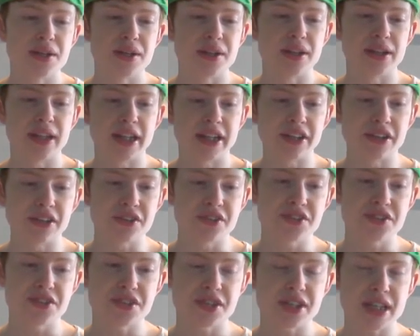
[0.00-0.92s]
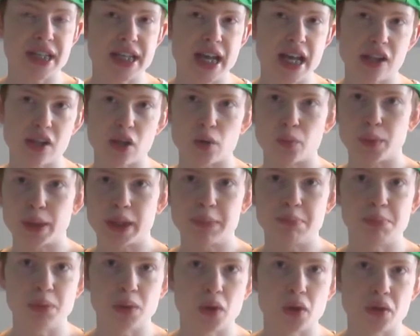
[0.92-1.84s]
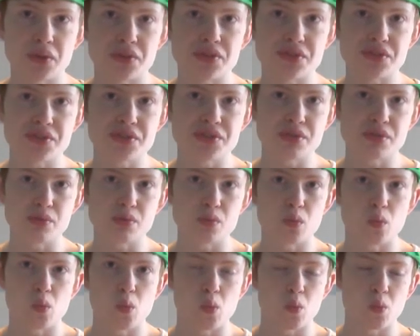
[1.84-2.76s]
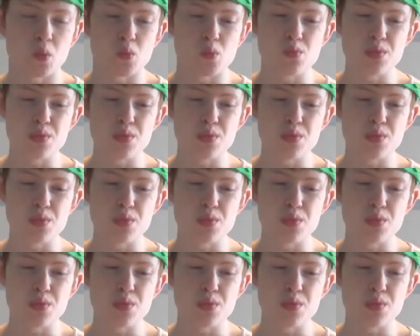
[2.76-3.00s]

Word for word: Link's yellowy blonde to,